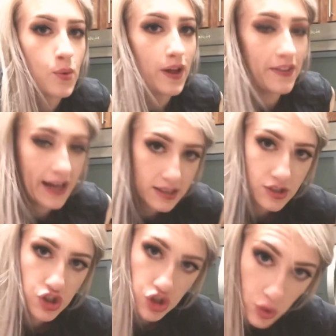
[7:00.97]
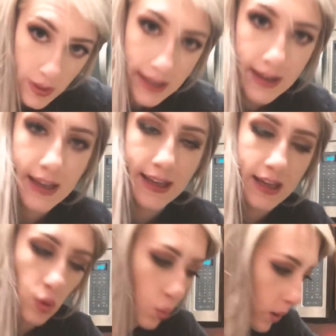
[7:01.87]
while that's doing
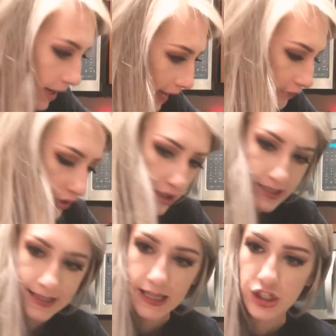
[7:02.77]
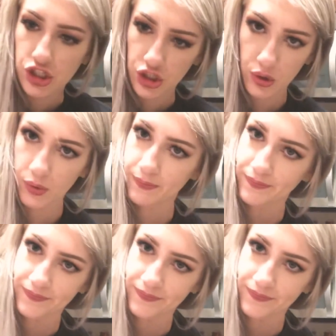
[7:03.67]
whatever it's gonna do,